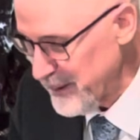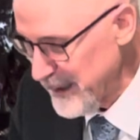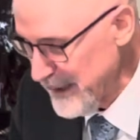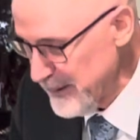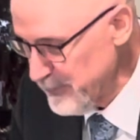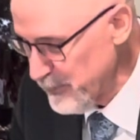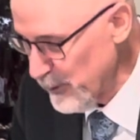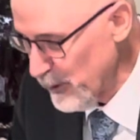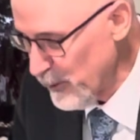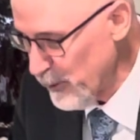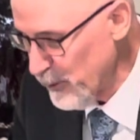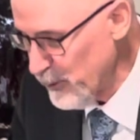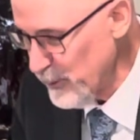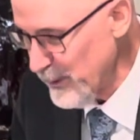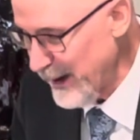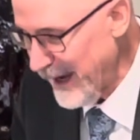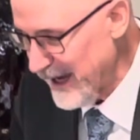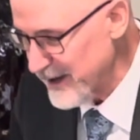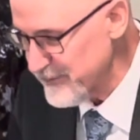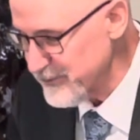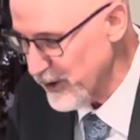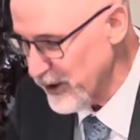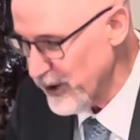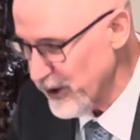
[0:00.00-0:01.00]
people who
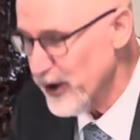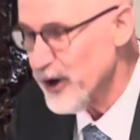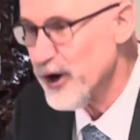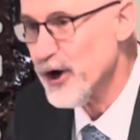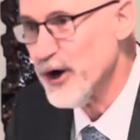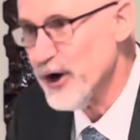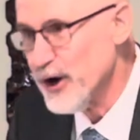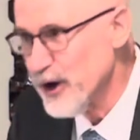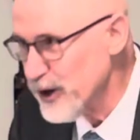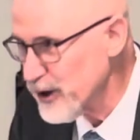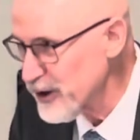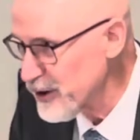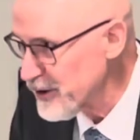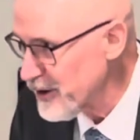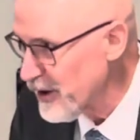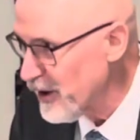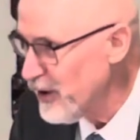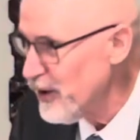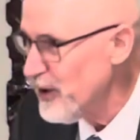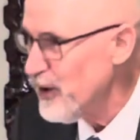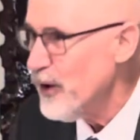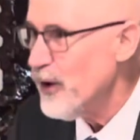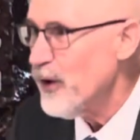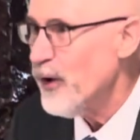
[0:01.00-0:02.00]
have heard
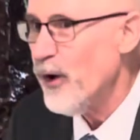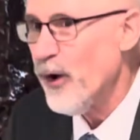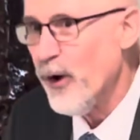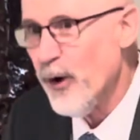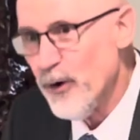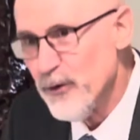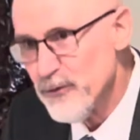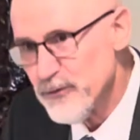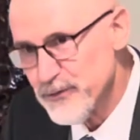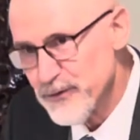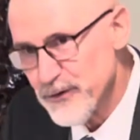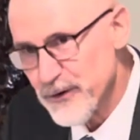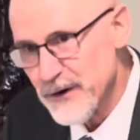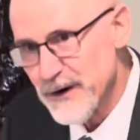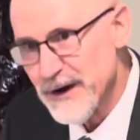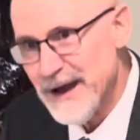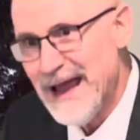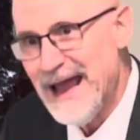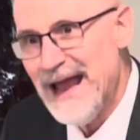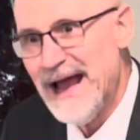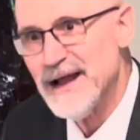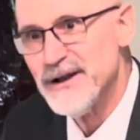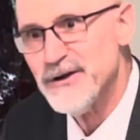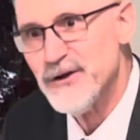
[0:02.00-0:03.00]
over
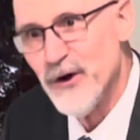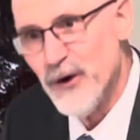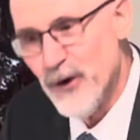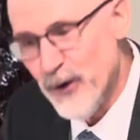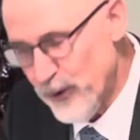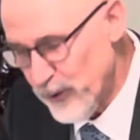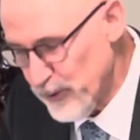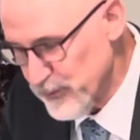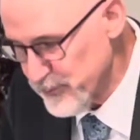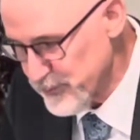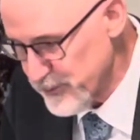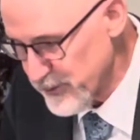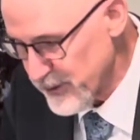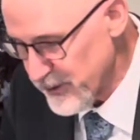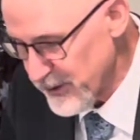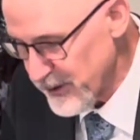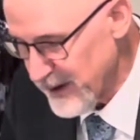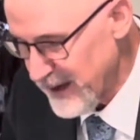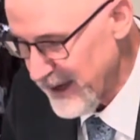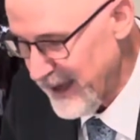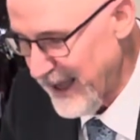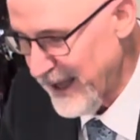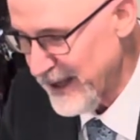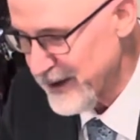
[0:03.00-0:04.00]
and over
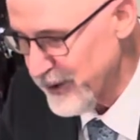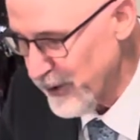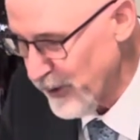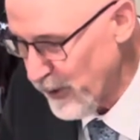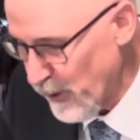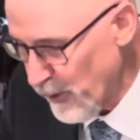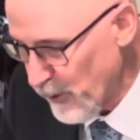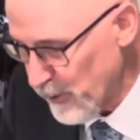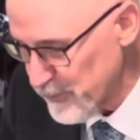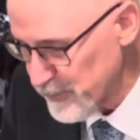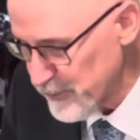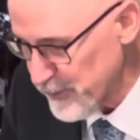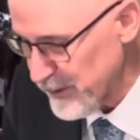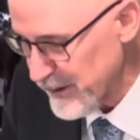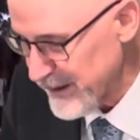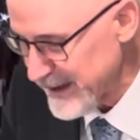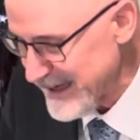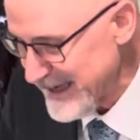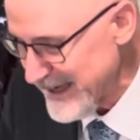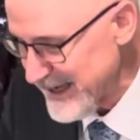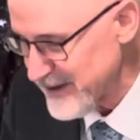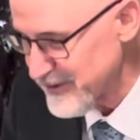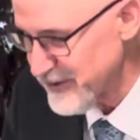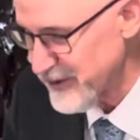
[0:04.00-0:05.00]
and over
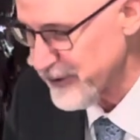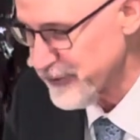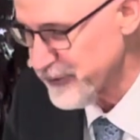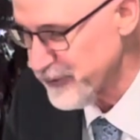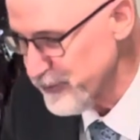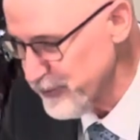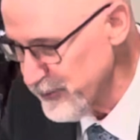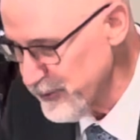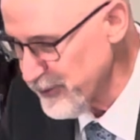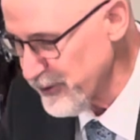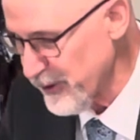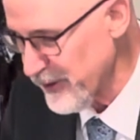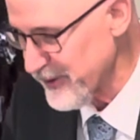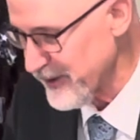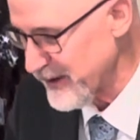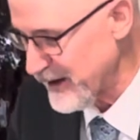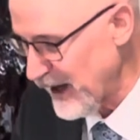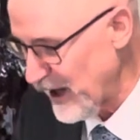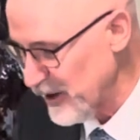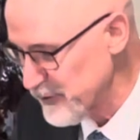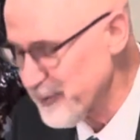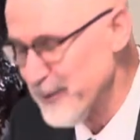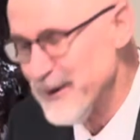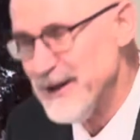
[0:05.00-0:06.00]
again the truth of the
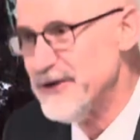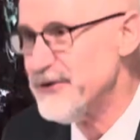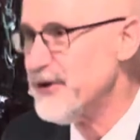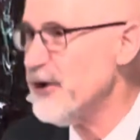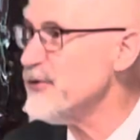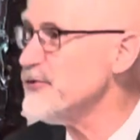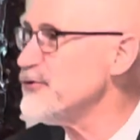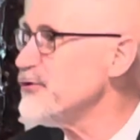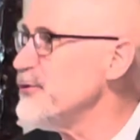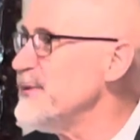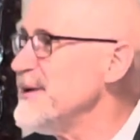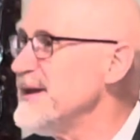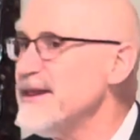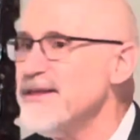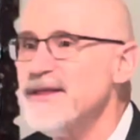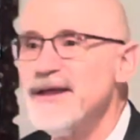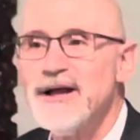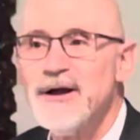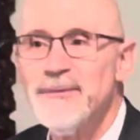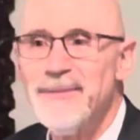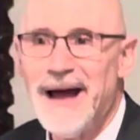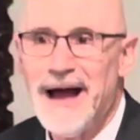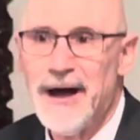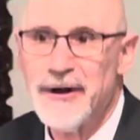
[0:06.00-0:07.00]
gospel and don't do anything
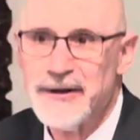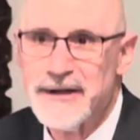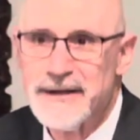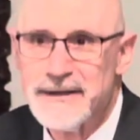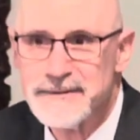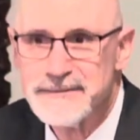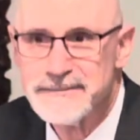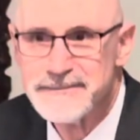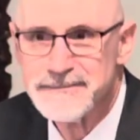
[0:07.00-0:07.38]
about